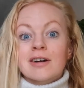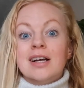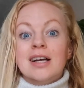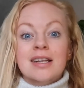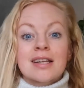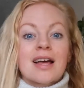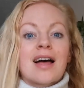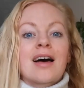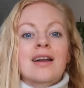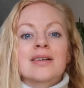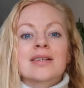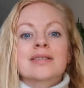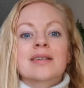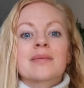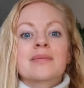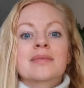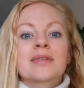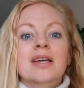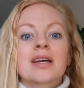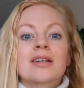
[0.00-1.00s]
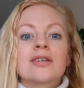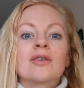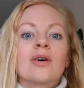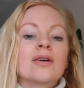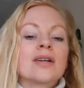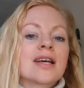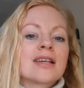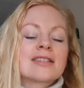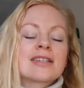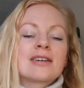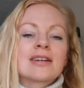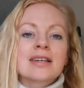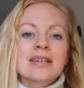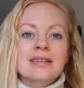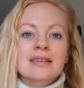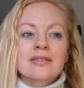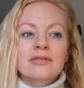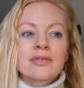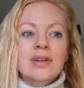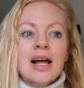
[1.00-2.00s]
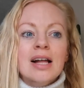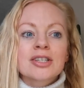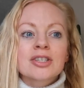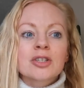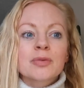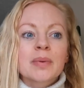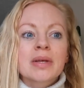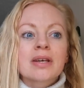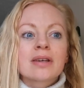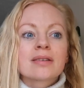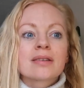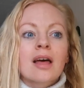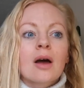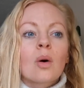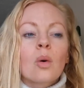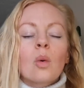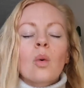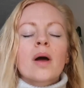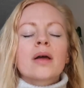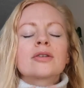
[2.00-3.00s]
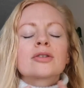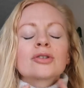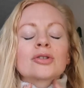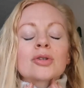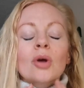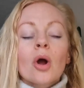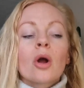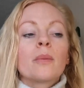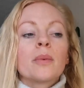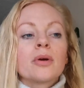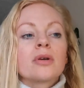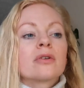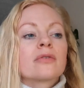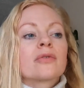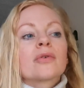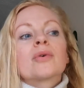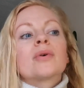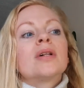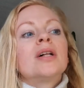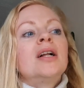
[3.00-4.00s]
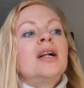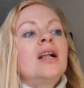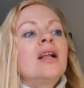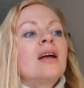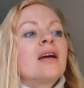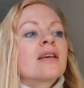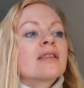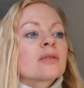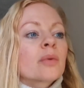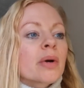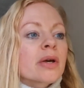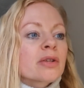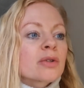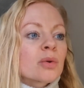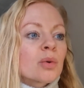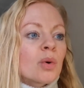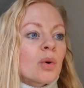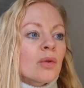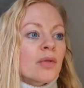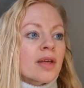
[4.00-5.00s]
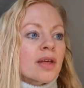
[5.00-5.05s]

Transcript: a canal or something. Not necessarily because it's flat, just because they're always so beautiful. So I saw